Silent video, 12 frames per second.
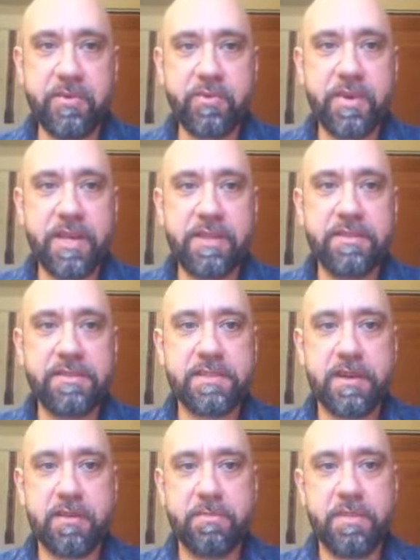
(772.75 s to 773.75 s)
with
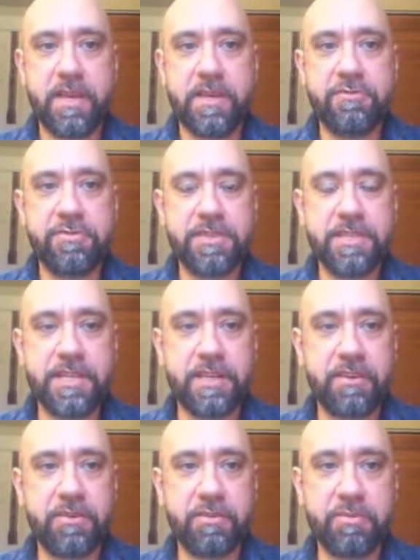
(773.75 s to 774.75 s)
some interesting
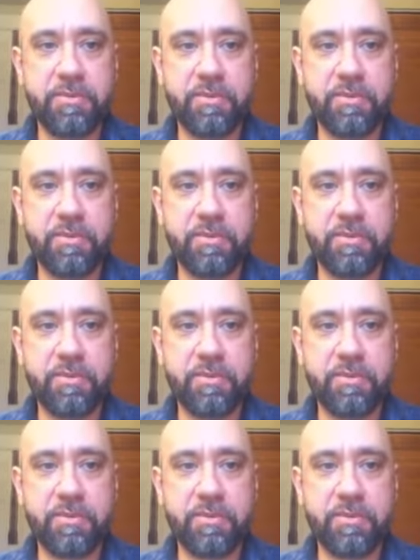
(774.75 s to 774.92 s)
and notable